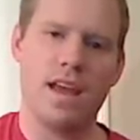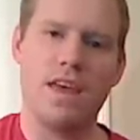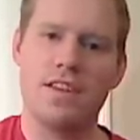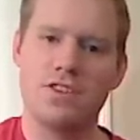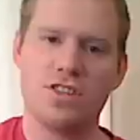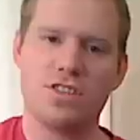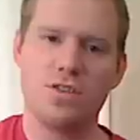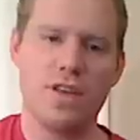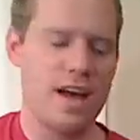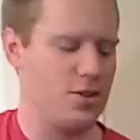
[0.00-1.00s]
and then just
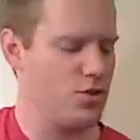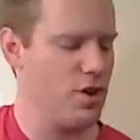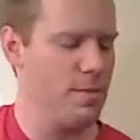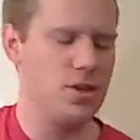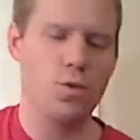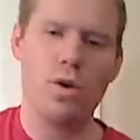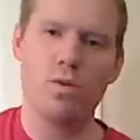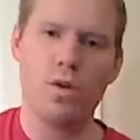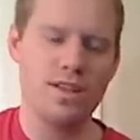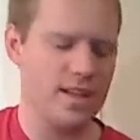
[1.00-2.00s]
do that. Strum each
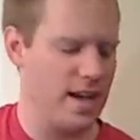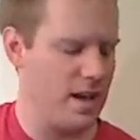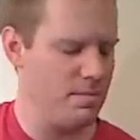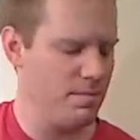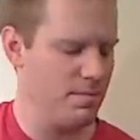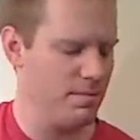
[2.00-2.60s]
one time,